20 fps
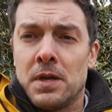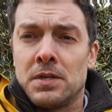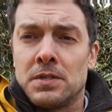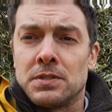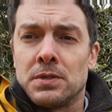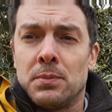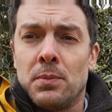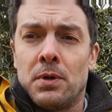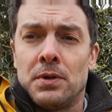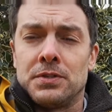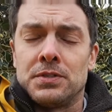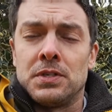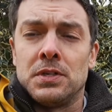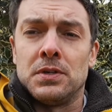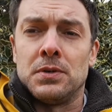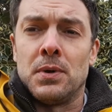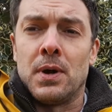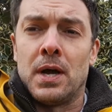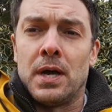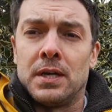someone
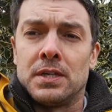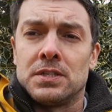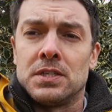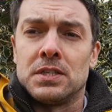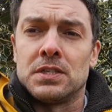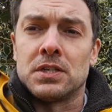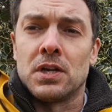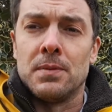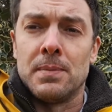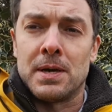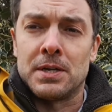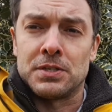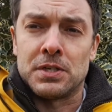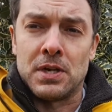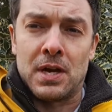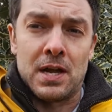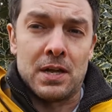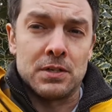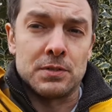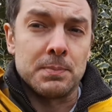to, uh, to, to come out to
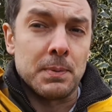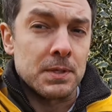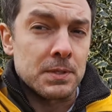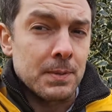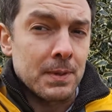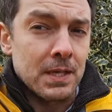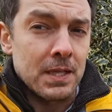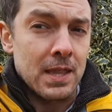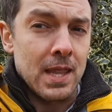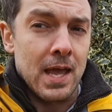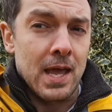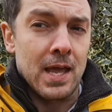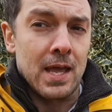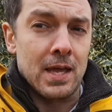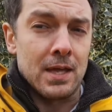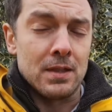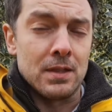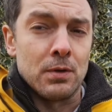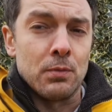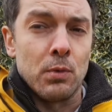your house, possibly in
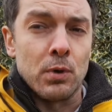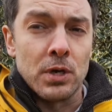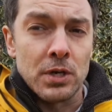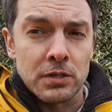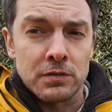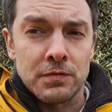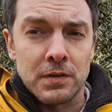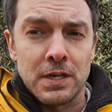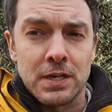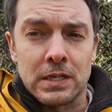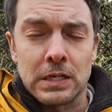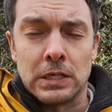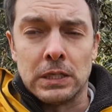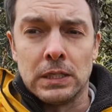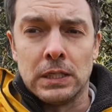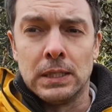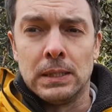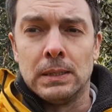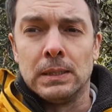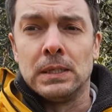their, their work
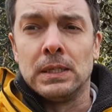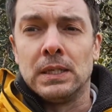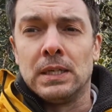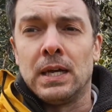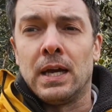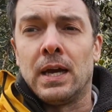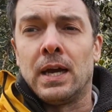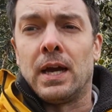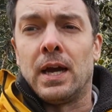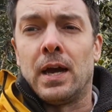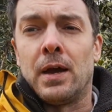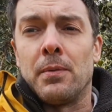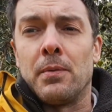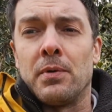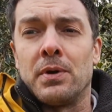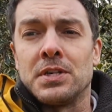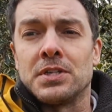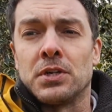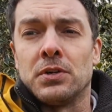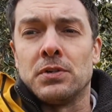vehicle, um,
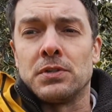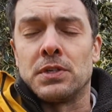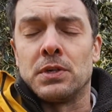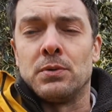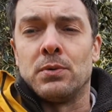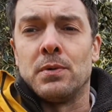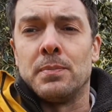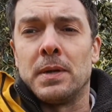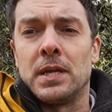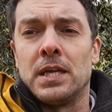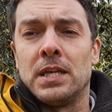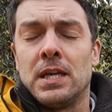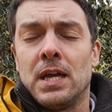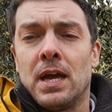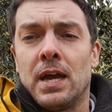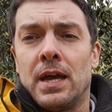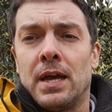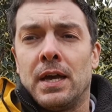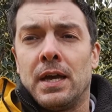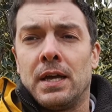which also will be
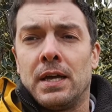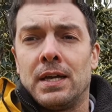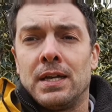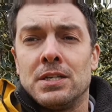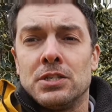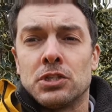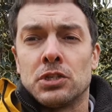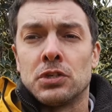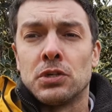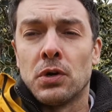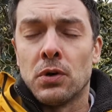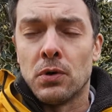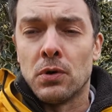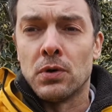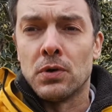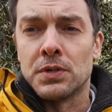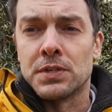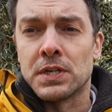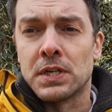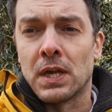uh,
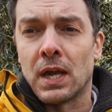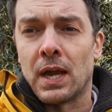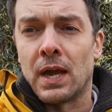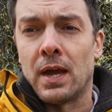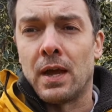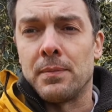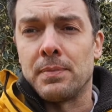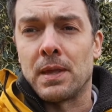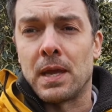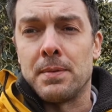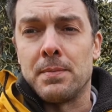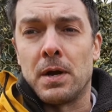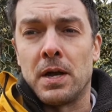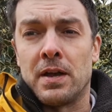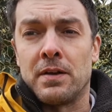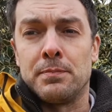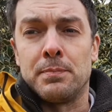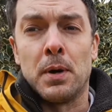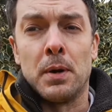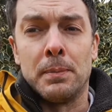insured. Um, they might
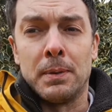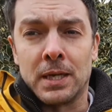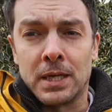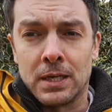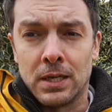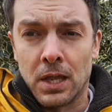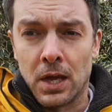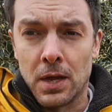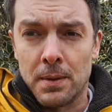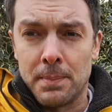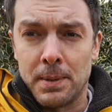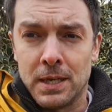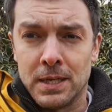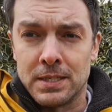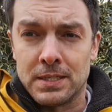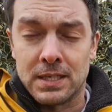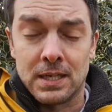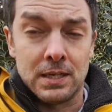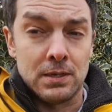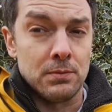have public
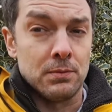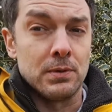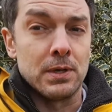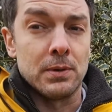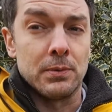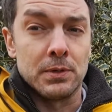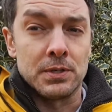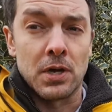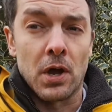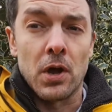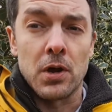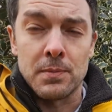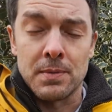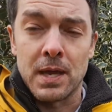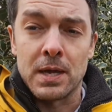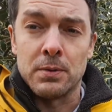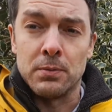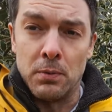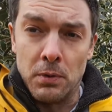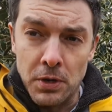liability. We would hope
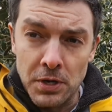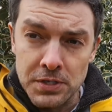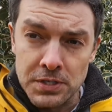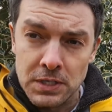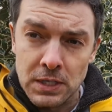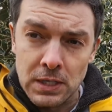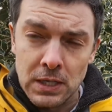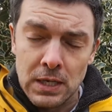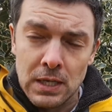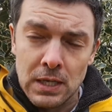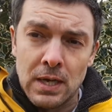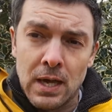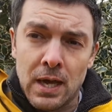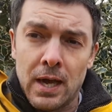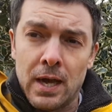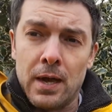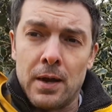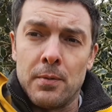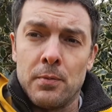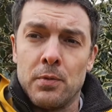they would,
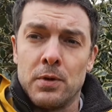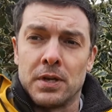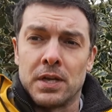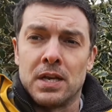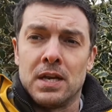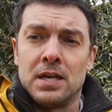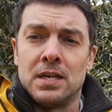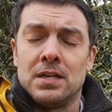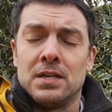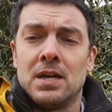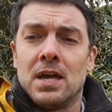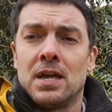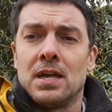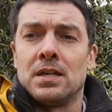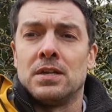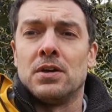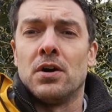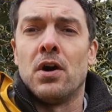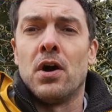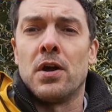uh, working in
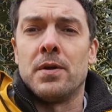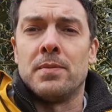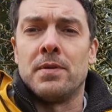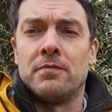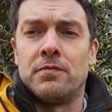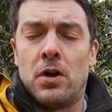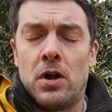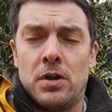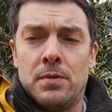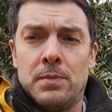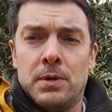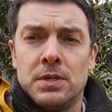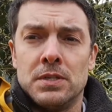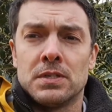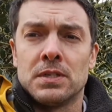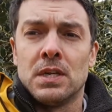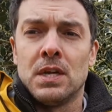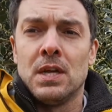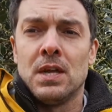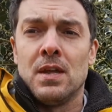your home
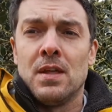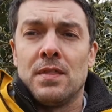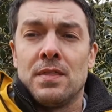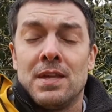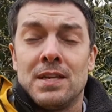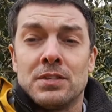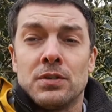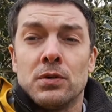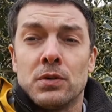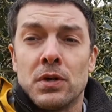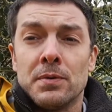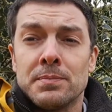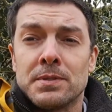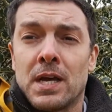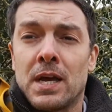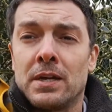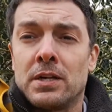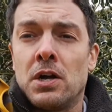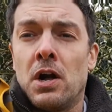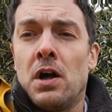environment. This all comes
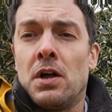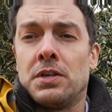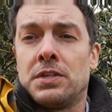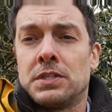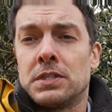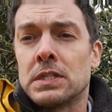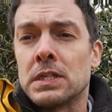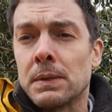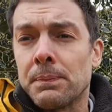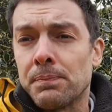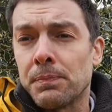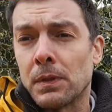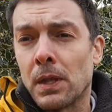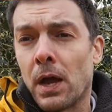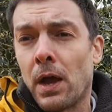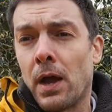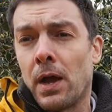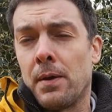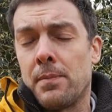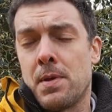at a cost.
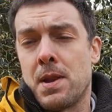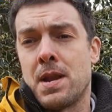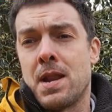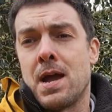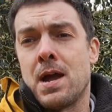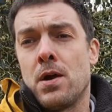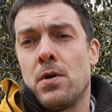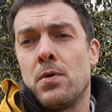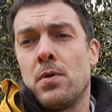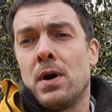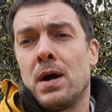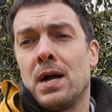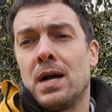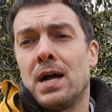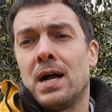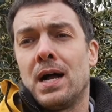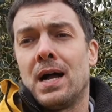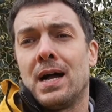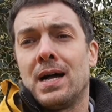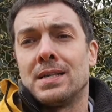Um, now,
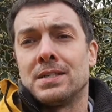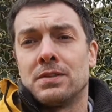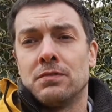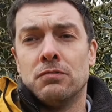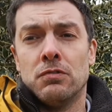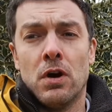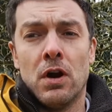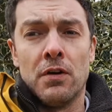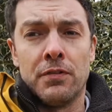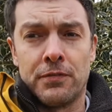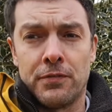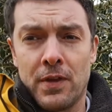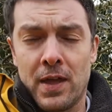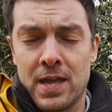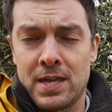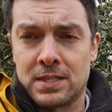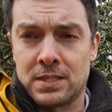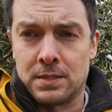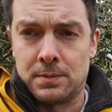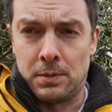as a rough
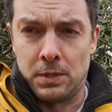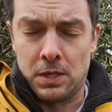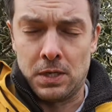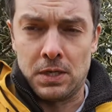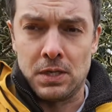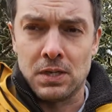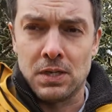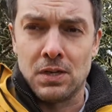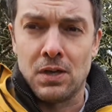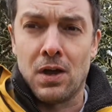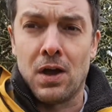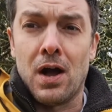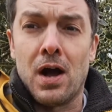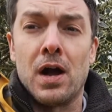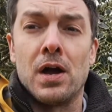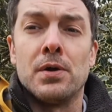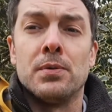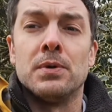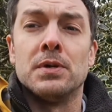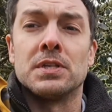estimate,
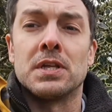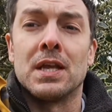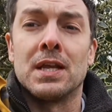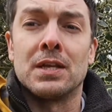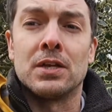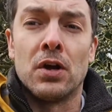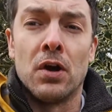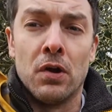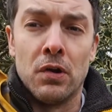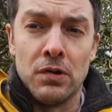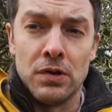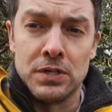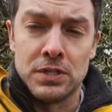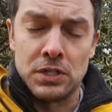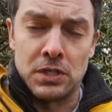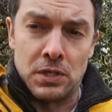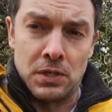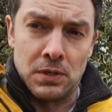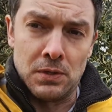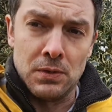I would
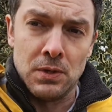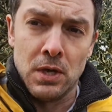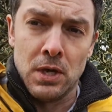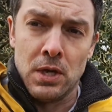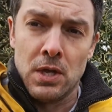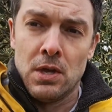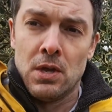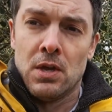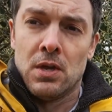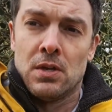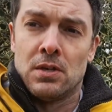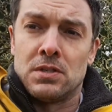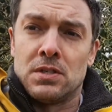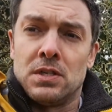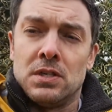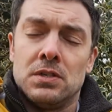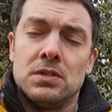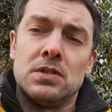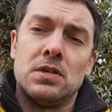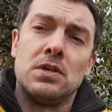encourage you
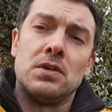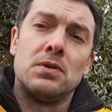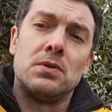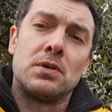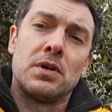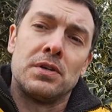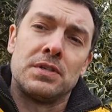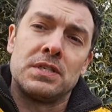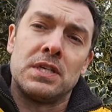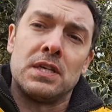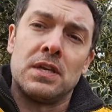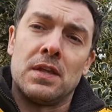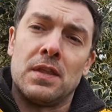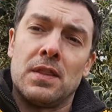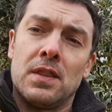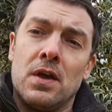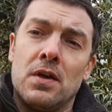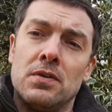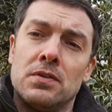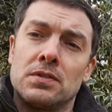to, to consider
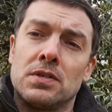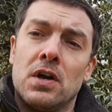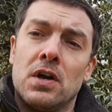those